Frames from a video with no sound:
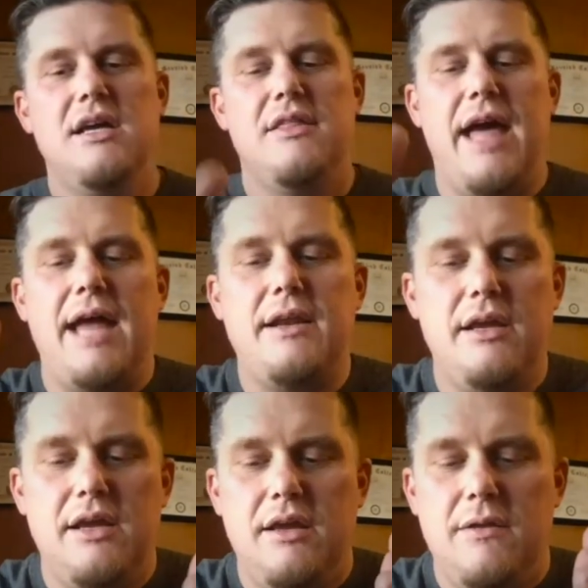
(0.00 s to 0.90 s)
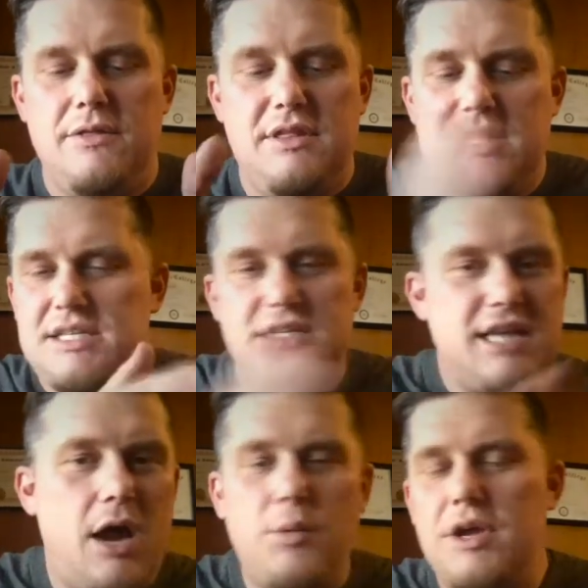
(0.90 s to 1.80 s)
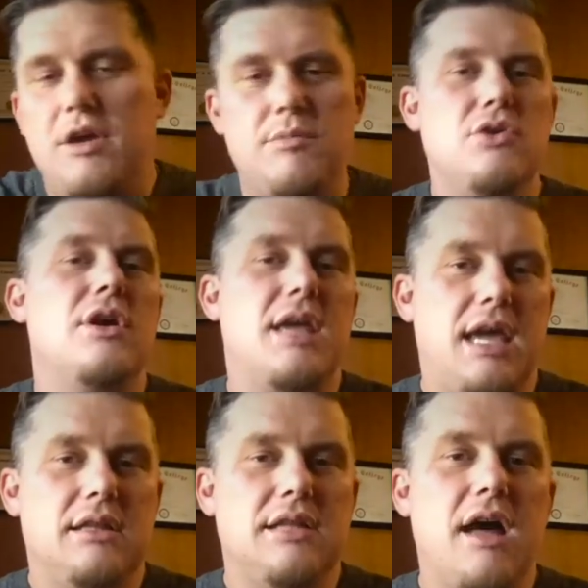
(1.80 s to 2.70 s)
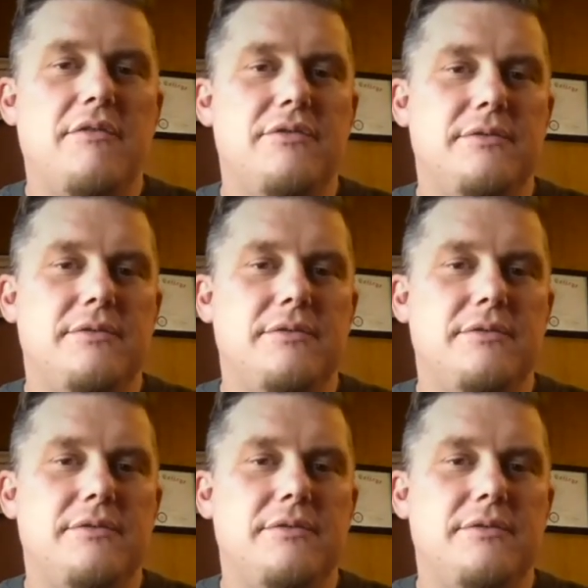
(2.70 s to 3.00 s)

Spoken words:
that this is how we communicate love.